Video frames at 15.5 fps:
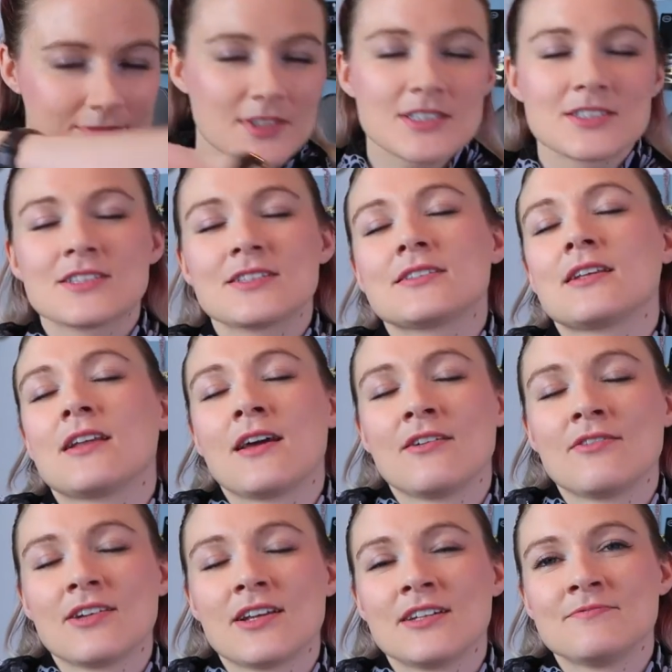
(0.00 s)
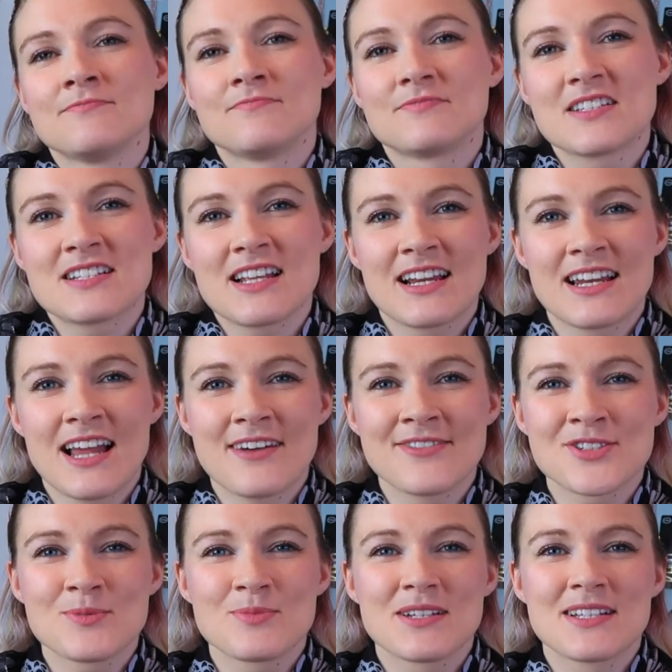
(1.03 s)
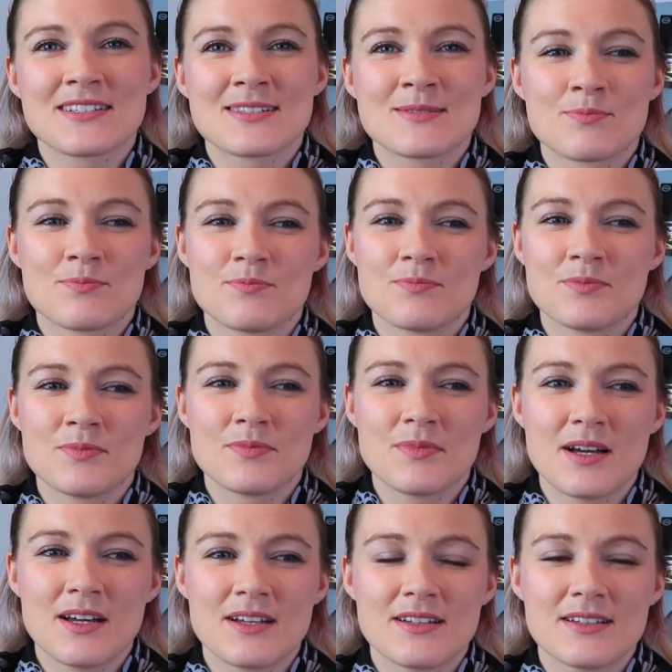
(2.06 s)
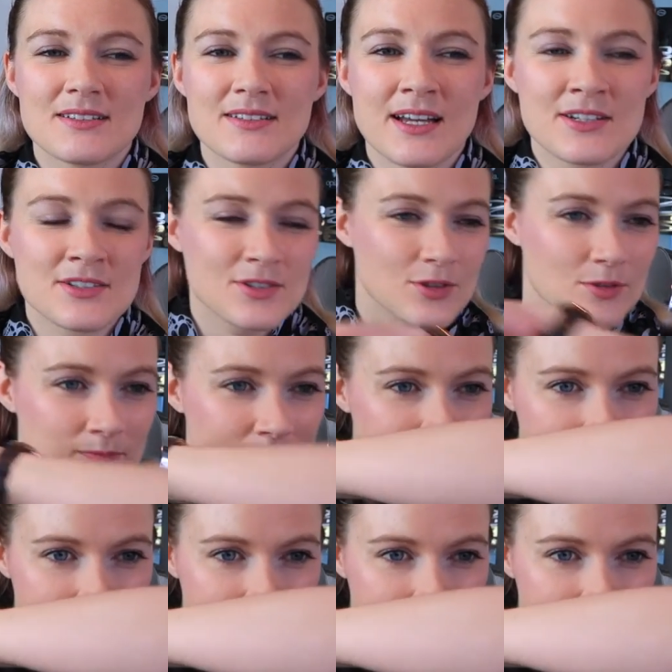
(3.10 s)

It is lovely. It's like lavender, but it's, I don't know.